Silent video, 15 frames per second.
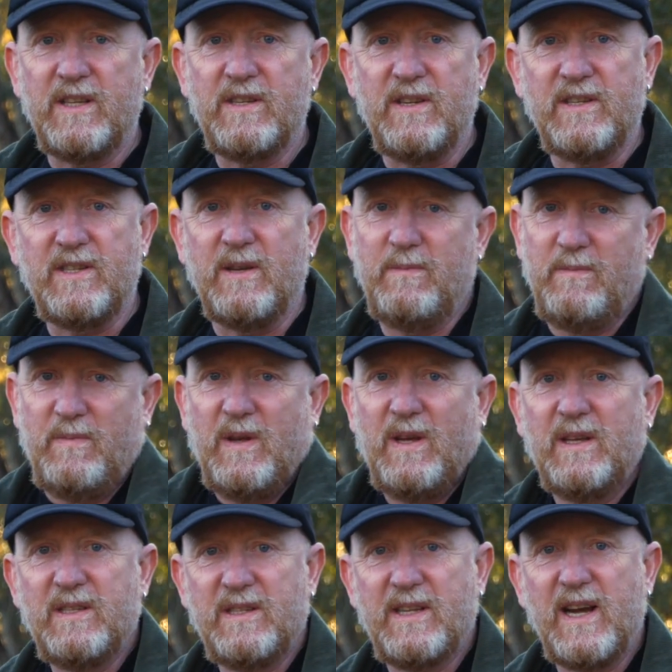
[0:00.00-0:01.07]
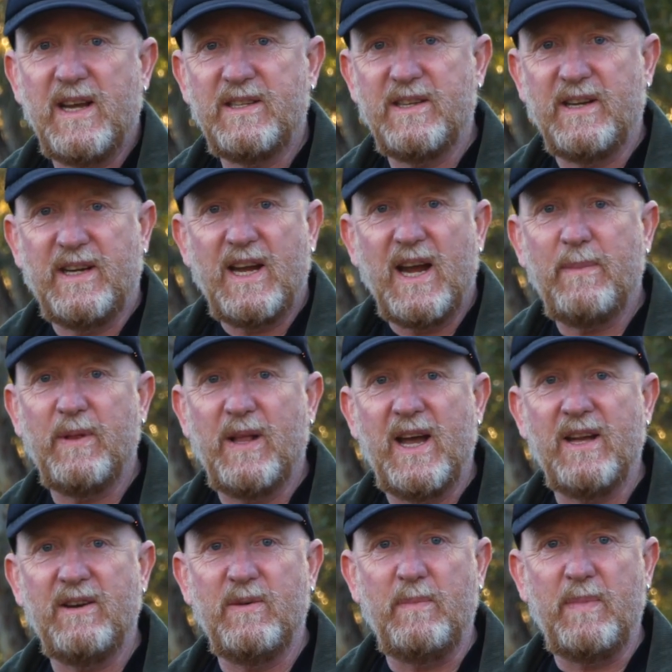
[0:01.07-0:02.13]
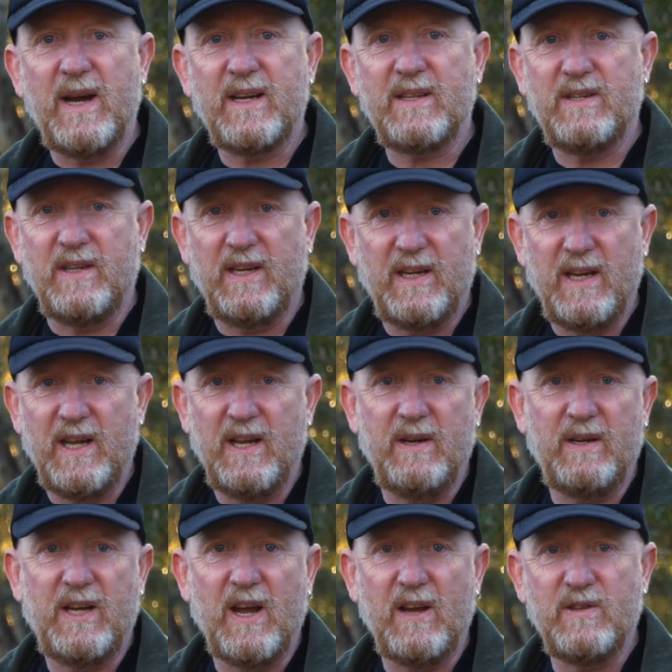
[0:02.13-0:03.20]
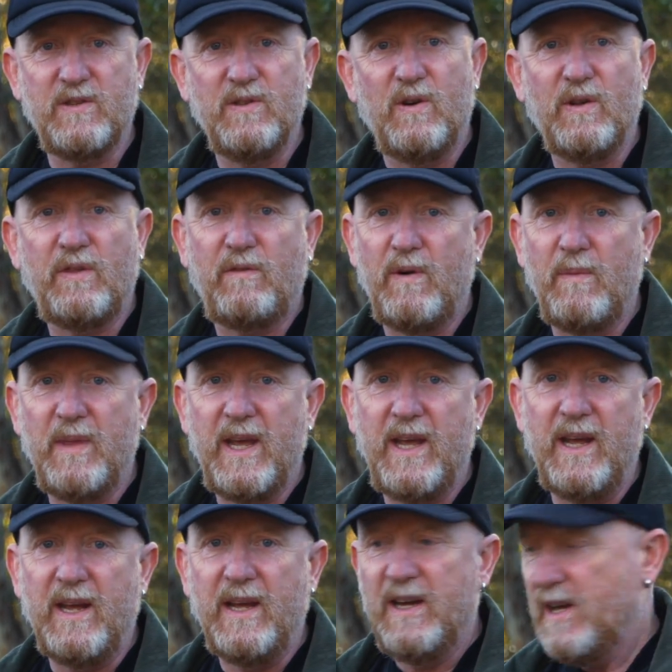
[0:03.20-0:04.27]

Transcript: system starts at a couple of $100 and goes north from there.